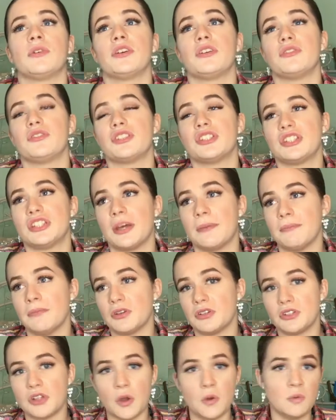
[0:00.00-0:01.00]
or you just have
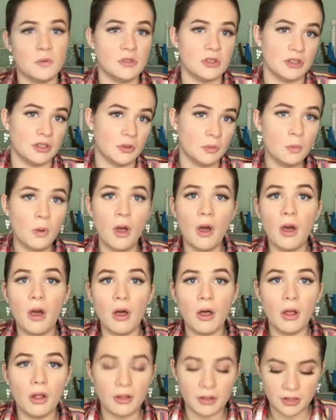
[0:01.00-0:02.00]
your toes on the
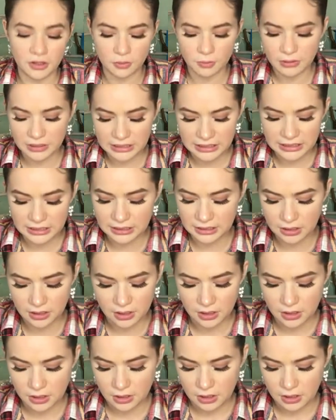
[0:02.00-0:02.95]
wall and you bleed.